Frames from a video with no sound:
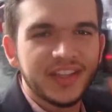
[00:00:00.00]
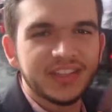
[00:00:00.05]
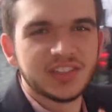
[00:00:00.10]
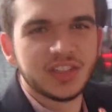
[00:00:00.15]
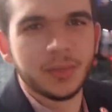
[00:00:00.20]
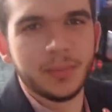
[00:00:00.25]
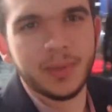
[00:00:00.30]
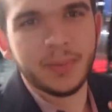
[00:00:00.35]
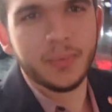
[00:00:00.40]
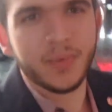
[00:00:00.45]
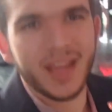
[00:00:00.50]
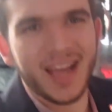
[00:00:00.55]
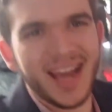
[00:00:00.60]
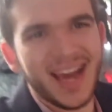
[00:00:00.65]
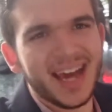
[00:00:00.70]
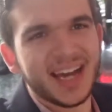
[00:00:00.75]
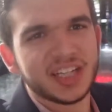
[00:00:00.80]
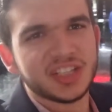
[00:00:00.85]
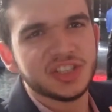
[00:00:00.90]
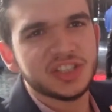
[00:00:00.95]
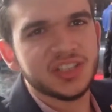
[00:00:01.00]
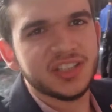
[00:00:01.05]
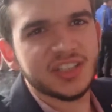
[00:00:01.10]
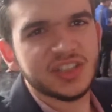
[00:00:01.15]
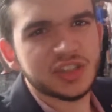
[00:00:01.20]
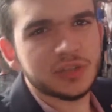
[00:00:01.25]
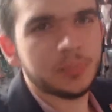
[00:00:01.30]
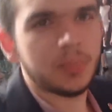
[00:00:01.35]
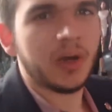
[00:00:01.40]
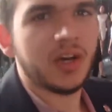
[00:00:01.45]
These are the people that actually
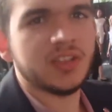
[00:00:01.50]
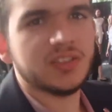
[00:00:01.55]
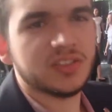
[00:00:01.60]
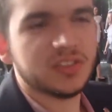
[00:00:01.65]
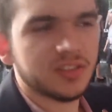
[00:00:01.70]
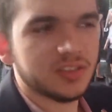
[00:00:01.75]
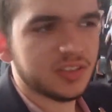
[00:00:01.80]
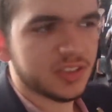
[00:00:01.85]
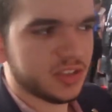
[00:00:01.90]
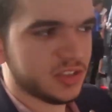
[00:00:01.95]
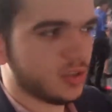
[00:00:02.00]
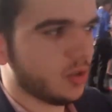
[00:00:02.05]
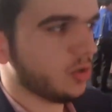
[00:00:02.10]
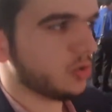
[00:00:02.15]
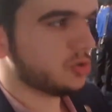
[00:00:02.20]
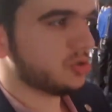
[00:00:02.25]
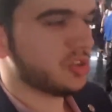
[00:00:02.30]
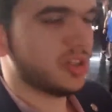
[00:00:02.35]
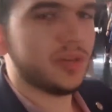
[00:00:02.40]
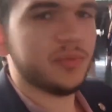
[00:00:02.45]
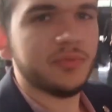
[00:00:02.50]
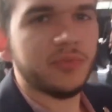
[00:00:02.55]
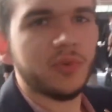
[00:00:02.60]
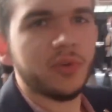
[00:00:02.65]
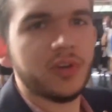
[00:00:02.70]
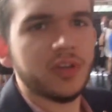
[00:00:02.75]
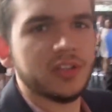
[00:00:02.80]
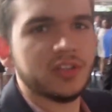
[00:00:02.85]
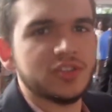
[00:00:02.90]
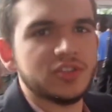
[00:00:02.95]
sponsored this whole trip
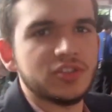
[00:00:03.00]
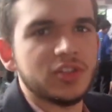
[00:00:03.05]
for us.